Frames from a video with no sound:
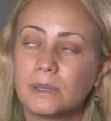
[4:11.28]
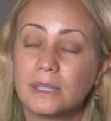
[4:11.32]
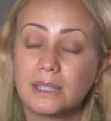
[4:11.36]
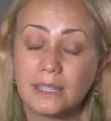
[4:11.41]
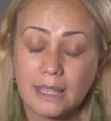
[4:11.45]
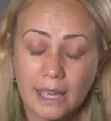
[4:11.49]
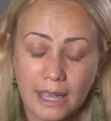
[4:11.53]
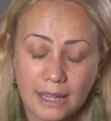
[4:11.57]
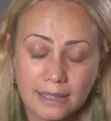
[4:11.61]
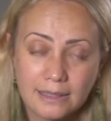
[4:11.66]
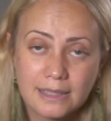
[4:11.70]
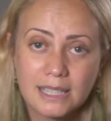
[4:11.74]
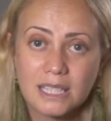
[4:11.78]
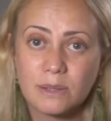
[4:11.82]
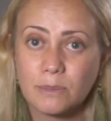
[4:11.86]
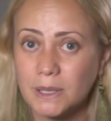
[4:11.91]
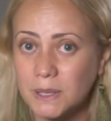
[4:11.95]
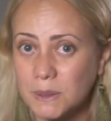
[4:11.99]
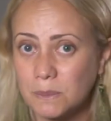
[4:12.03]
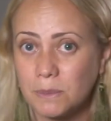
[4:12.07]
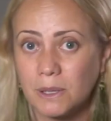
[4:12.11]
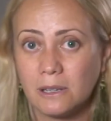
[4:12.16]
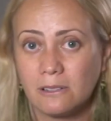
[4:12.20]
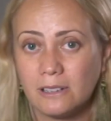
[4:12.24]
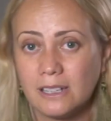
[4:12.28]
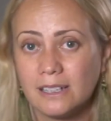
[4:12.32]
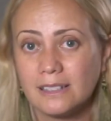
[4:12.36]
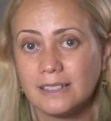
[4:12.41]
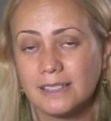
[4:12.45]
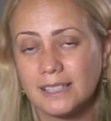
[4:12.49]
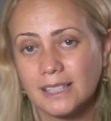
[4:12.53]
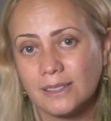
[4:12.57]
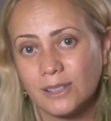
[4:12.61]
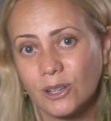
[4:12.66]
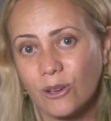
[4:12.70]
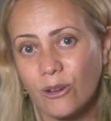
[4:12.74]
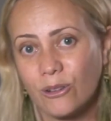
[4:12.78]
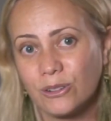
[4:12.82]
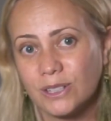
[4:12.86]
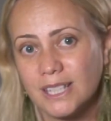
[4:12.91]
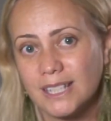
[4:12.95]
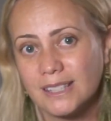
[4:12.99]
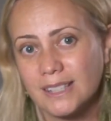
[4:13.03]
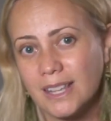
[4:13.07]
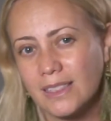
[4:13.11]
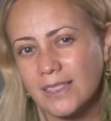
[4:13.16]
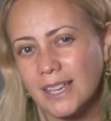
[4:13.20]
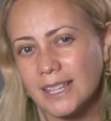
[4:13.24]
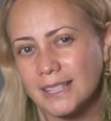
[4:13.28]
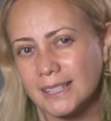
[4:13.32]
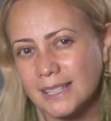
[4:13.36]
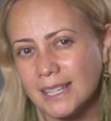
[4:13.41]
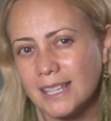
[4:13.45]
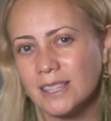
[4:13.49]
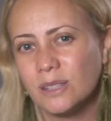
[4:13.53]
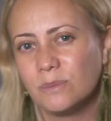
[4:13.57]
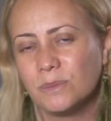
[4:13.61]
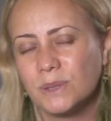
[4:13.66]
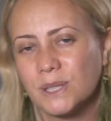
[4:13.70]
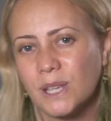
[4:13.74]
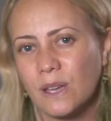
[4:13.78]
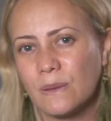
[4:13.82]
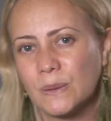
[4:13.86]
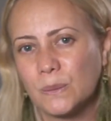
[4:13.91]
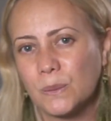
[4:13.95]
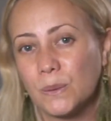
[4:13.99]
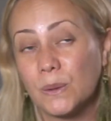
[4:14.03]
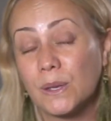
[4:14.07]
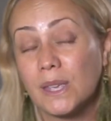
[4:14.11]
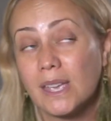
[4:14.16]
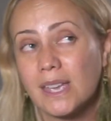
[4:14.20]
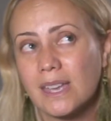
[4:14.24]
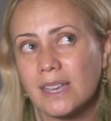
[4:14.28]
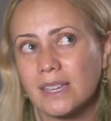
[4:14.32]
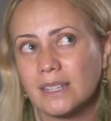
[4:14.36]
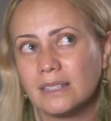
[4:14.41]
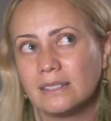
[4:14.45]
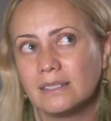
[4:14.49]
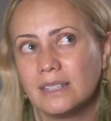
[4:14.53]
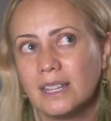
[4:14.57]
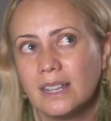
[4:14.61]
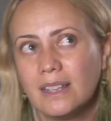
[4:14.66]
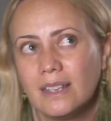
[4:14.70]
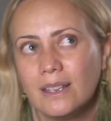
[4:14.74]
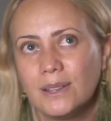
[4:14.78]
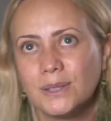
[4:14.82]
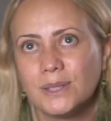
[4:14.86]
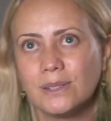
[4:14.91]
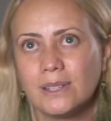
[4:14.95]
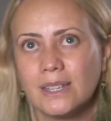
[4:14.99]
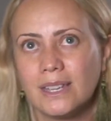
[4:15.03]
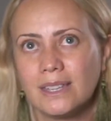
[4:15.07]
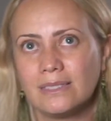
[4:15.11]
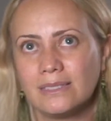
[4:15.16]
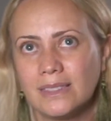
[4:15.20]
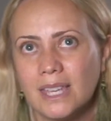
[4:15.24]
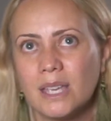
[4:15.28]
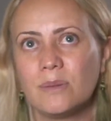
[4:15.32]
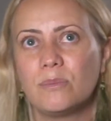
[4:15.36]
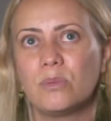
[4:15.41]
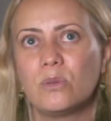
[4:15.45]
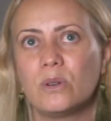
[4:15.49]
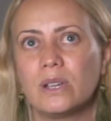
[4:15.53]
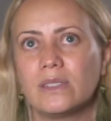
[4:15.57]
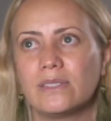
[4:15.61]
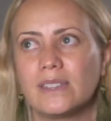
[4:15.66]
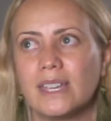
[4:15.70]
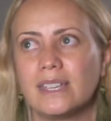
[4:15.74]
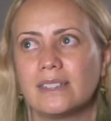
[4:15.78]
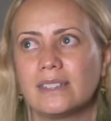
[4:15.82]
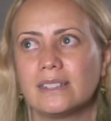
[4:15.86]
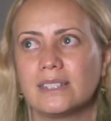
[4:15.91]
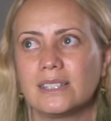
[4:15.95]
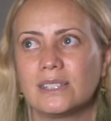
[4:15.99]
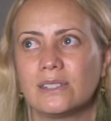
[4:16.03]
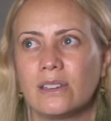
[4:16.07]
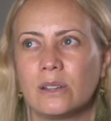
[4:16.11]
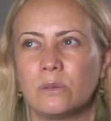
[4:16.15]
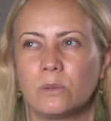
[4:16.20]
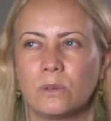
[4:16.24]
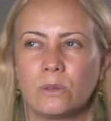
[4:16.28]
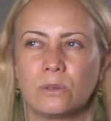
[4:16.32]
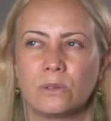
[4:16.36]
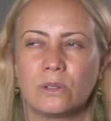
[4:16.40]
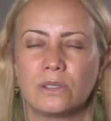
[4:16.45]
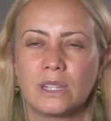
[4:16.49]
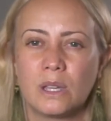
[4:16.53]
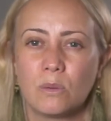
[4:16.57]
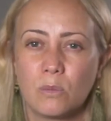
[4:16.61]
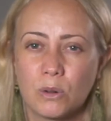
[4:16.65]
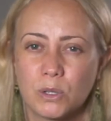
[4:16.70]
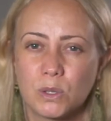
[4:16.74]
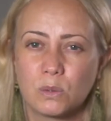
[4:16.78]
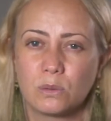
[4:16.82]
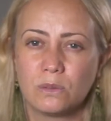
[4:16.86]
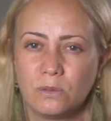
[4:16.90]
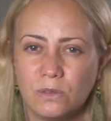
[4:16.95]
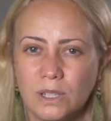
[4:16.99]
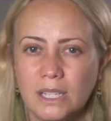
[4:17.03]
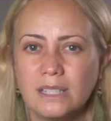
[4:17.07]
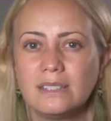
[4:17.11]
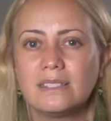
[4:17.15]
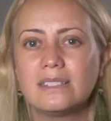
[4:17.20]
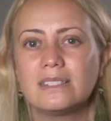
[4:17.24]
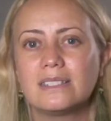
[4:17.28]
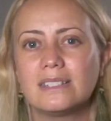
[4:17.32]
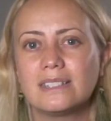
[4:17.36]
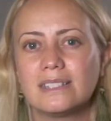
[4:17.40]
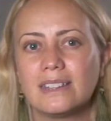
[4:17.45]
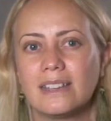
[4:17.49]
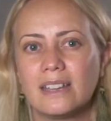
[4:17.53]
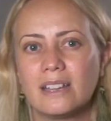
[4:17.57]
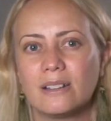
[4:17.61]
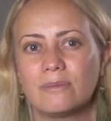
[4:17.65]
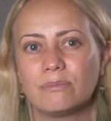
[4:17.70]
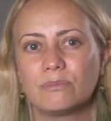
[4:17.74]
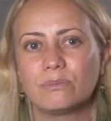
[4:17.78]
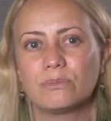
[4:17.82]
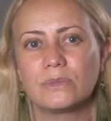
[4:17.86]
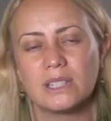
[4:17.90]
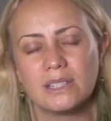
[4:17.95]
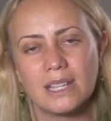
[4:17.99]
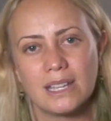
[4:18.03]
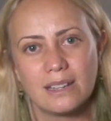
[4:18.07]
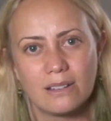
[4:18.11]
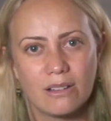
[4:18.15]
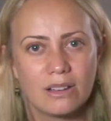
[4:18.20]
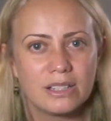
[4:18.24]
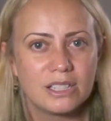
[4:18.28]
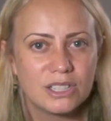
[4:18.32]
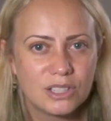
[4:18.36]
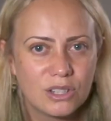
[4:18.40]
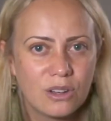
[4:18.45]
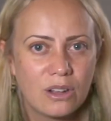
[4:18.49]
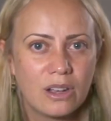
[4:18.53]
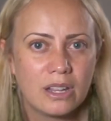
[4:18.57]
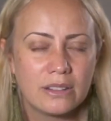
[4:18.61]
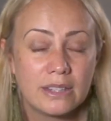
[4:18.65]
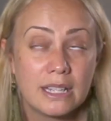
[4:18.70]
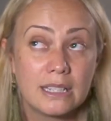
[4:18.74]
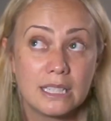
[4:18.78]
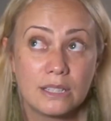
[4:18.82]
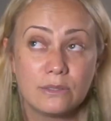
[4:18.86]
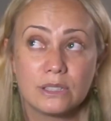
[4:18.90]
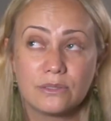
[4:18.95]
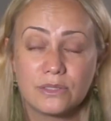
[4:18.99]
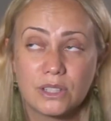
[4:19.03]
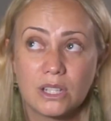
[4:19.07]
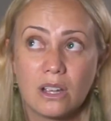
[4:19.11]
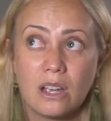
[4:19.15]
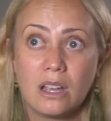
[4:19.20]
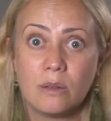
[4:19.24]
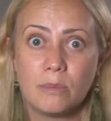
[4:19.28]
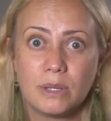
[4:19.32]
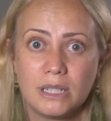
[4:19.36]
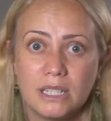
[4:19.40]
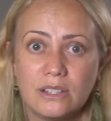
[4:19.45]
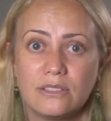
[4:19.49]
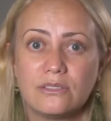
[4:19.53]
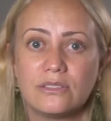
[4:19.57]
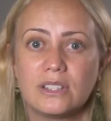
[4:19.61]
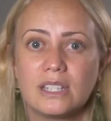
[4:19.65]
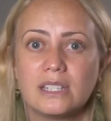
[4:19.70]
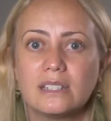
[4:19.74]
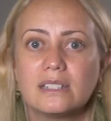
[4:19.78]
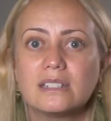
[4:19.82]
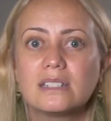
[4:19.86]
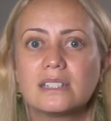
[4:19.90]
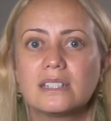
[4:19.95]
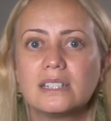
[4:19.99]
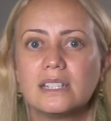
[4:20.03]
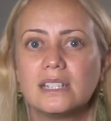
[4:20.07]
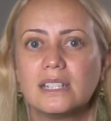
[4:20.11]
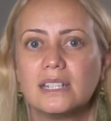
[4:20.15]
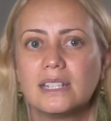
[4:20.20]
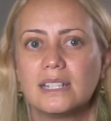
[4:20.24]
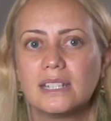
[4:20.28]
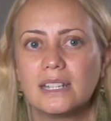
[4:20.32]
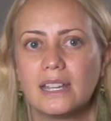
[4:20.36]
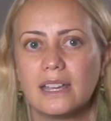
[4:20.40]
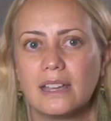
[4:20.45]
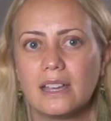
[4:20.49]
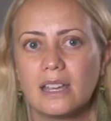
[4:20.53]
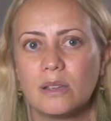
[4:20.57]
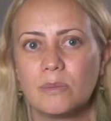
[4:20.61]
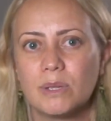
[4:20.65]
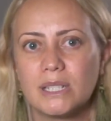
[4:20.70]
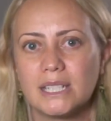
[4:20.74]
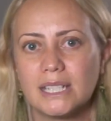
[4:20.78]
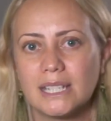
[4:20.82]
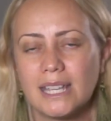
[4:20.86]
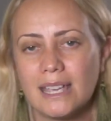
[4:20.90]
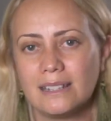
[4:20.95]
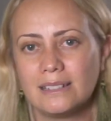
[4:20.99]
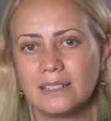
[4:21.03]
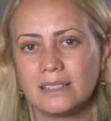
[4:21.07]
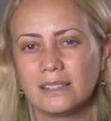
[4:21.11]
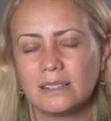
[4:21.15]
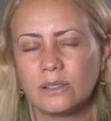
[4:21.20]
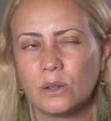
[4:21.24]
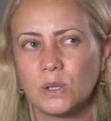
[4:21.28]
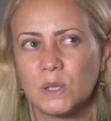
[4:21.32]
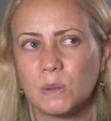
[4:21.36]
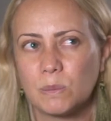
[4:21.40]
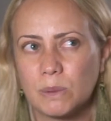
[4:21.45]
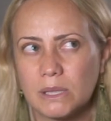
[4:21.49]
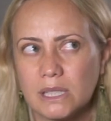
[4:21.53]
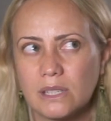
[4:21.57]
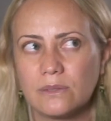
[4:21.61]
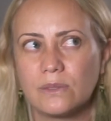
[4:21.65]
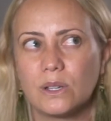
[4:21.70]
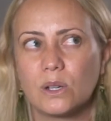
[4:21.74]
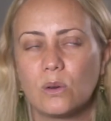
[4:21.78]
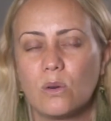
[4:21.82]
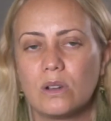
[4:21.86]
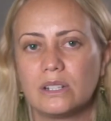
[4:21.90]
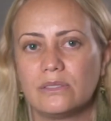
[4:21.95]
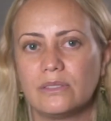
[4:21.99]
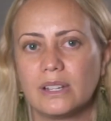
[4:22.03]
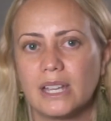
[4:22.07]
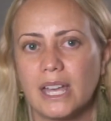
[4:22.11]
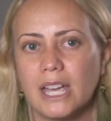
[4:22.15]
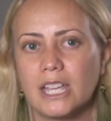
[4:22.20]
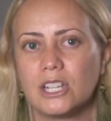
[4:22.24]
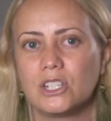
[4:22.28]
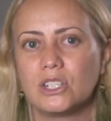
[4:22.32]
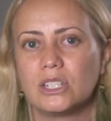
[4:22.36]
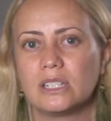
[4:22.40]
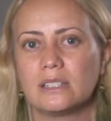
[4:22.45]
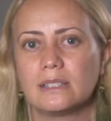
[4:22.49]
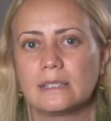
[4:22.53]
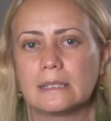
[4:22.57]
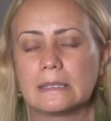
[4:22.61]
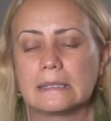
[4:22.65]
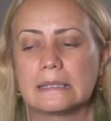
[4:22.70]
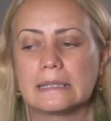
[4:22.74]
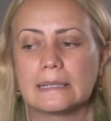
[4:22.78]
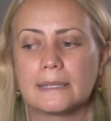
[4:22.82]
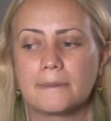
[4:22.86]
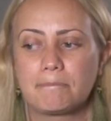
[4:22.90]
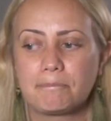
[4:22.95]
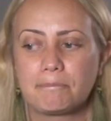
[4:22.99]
gain some experience in the context that they see themselves working in, so that at that point they can decide whether or not they want to invest that level of time and effort into gaining those specific qualifications.